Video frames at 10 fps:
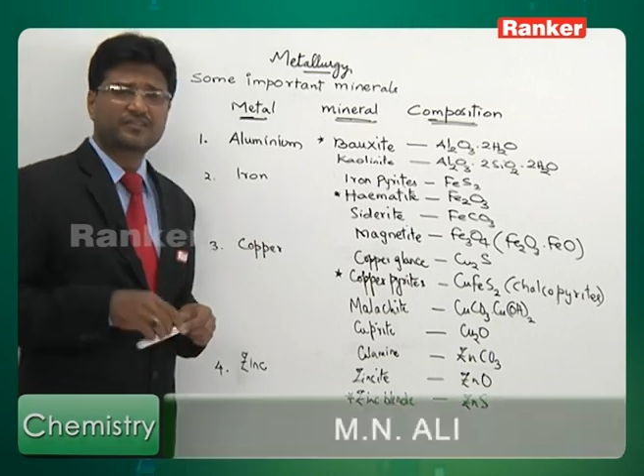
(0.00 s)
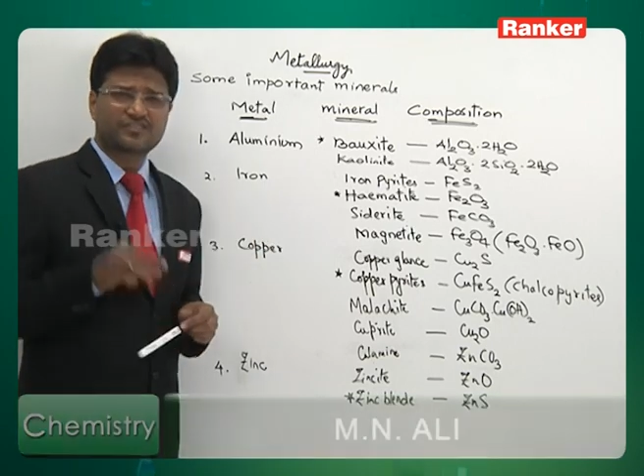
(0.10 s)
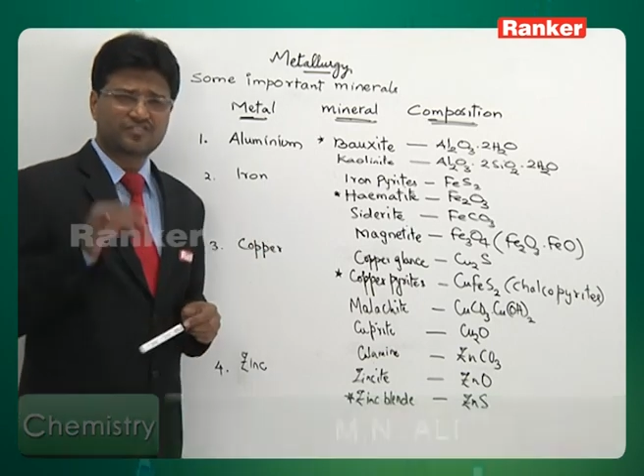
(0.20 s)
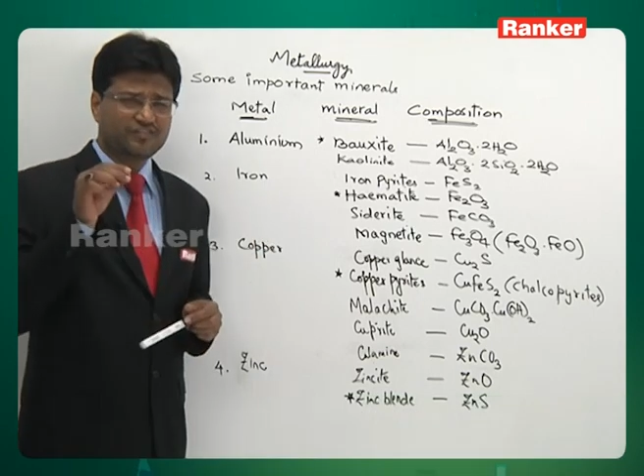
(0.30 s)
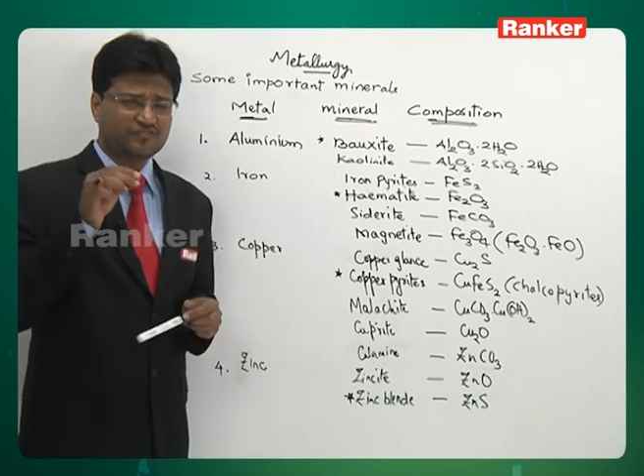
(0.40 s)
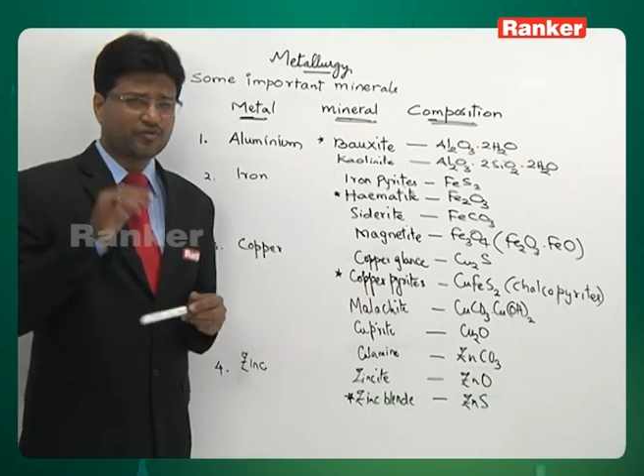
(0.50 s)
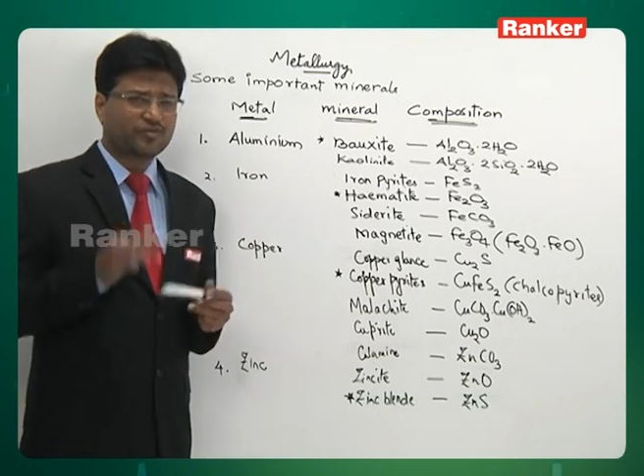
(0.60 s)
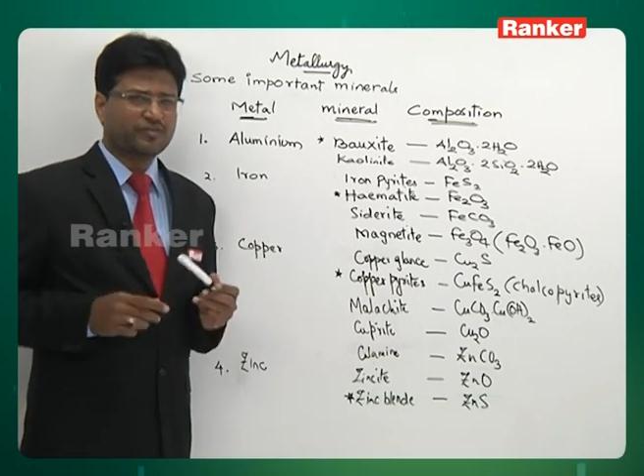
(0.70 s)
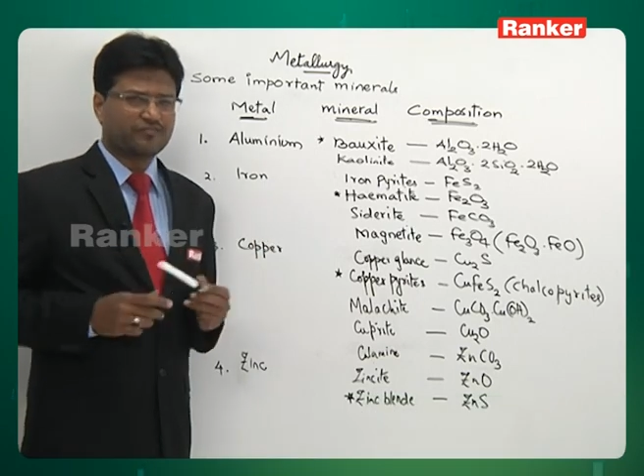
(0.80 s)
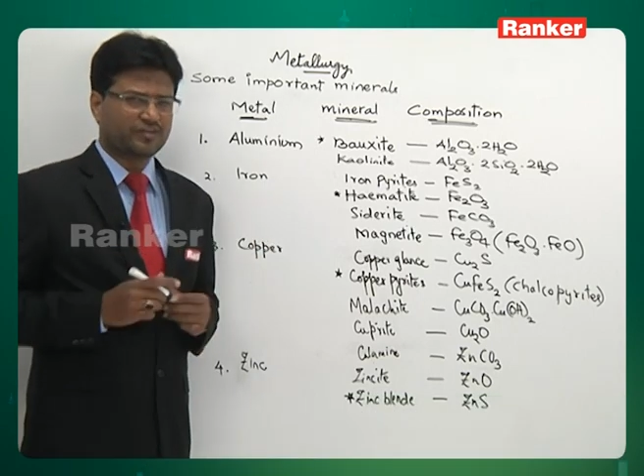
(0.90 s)
chief ore
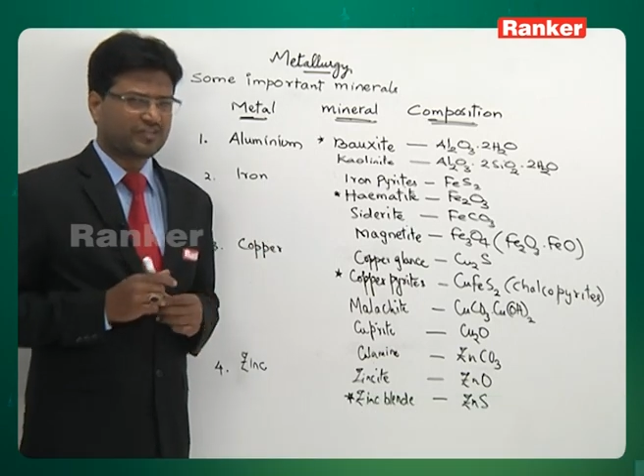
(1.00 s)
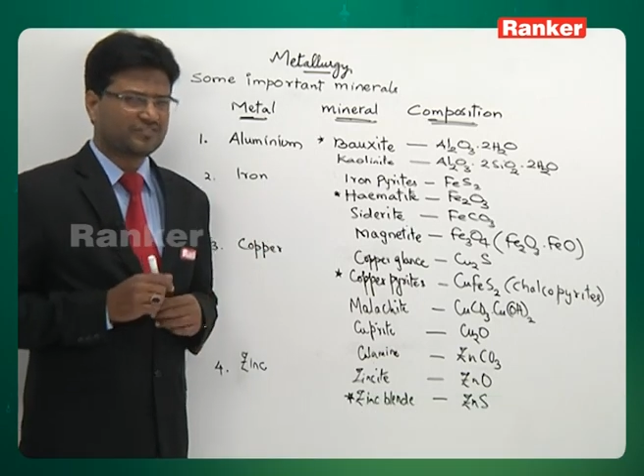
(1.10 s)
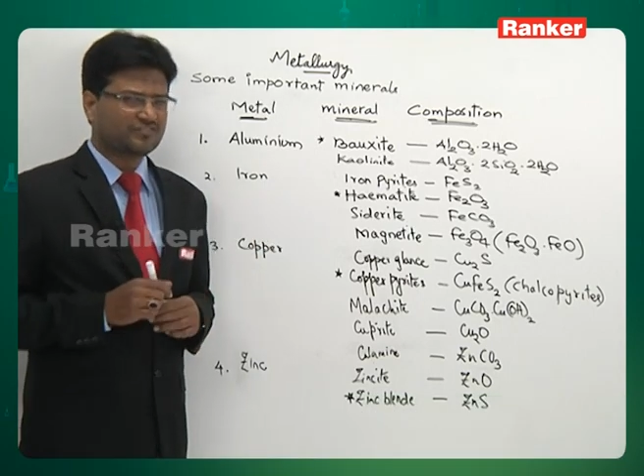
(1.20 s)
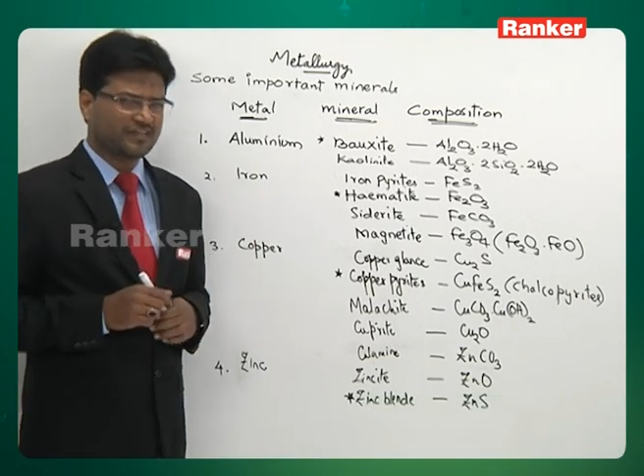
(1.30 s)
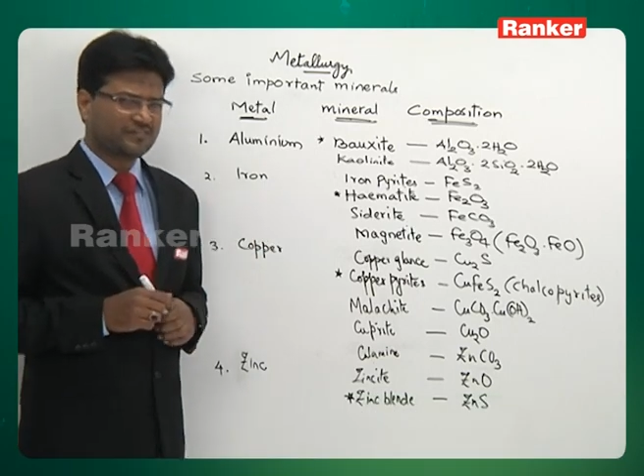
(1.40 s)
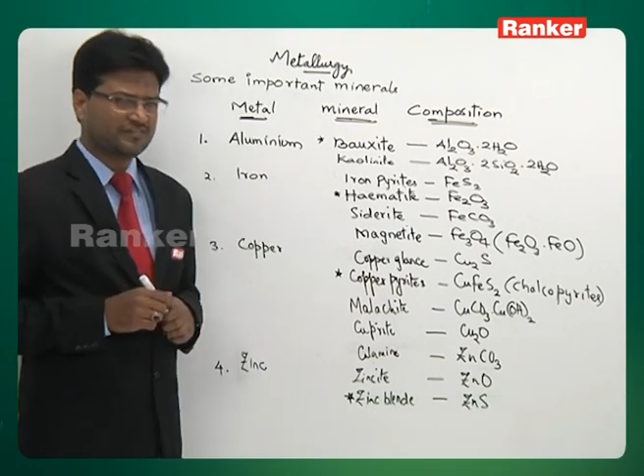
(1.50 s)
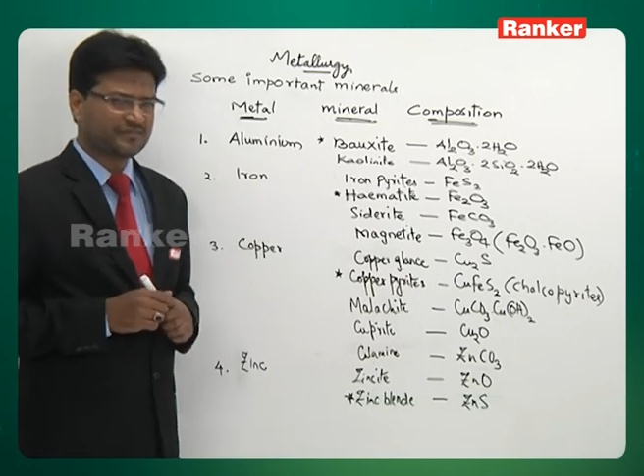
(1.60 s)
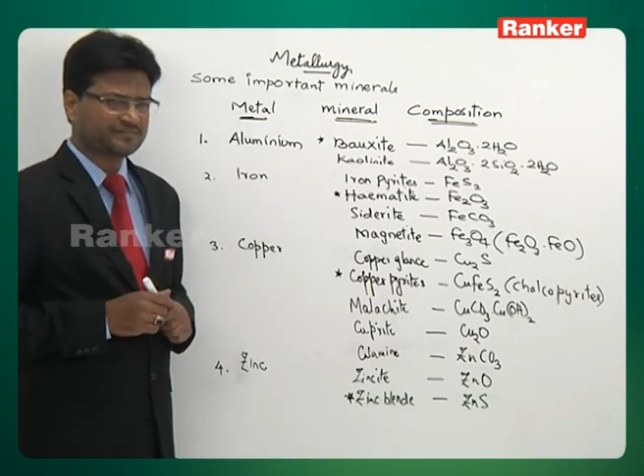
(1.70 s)
for each case.